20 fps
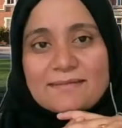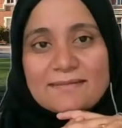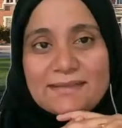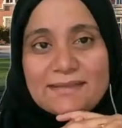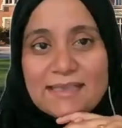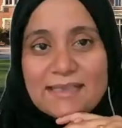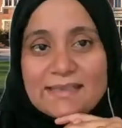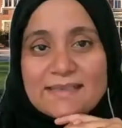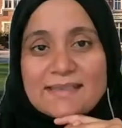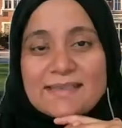
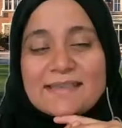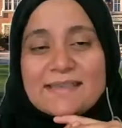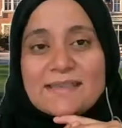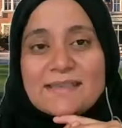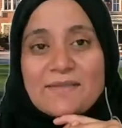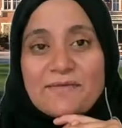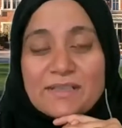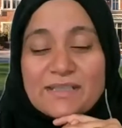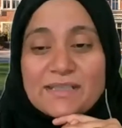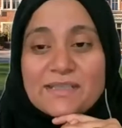Yes,
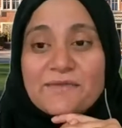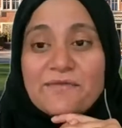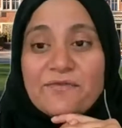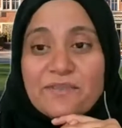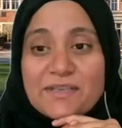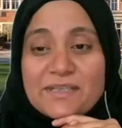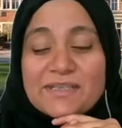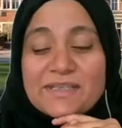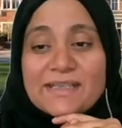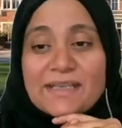if it's the
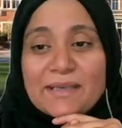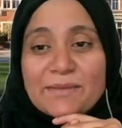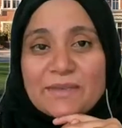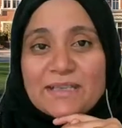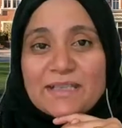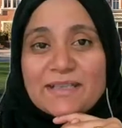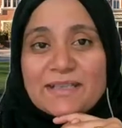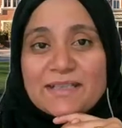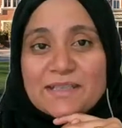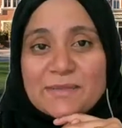first time
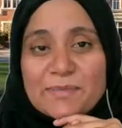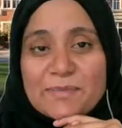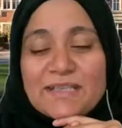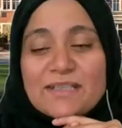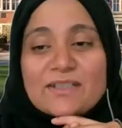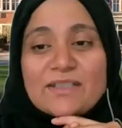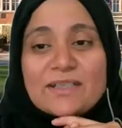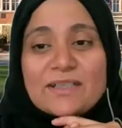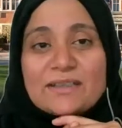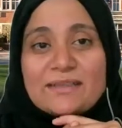that it's
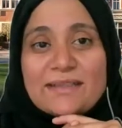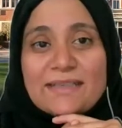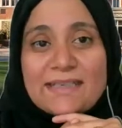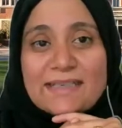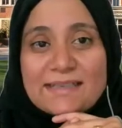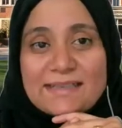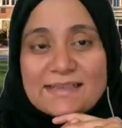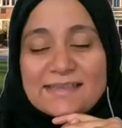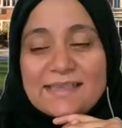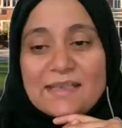being done,
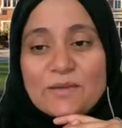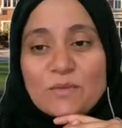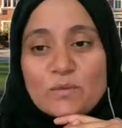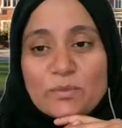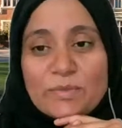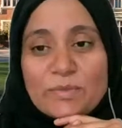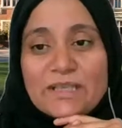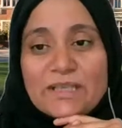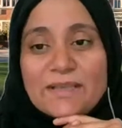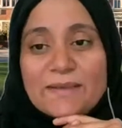yes, that
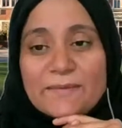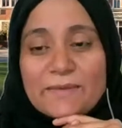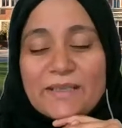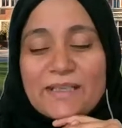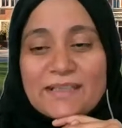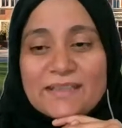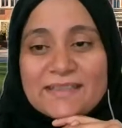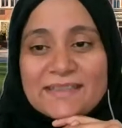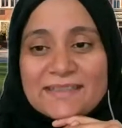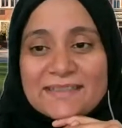would be
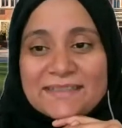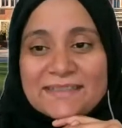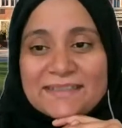correct.